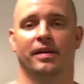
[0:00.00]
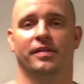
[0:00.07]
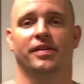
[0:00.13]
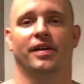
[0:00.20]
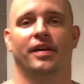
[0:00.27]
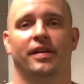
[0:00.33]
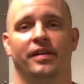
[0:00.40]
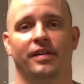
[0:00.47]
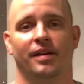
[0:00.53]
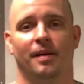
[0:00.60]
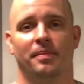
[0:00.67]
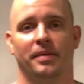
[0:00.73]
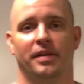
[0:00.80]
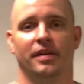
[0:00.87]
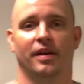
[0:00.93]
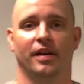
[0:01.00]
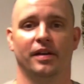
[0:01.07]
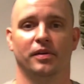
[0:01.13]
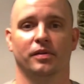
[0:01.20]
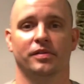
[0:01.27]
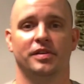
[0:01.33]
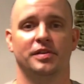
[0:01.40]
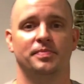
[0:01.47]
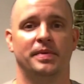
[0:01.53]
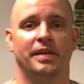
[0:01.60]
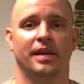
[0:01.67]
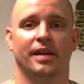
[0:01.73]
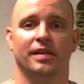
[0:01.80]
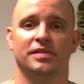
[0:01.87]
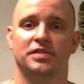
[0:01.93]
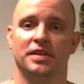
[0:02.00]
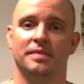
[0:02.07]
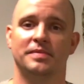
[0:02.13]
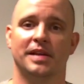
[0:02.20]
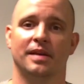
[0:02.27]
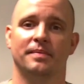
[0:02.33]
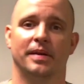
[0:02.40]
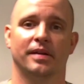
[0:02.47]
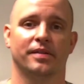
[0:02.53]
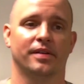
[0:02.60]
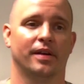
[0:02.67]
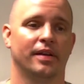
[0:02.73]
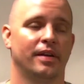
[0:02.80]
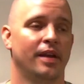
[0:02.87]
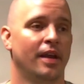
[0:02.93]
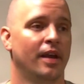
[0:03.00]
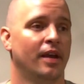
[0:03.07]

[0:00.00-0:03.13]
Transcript: marathon up in Northeast PA, Steamtown Marathon,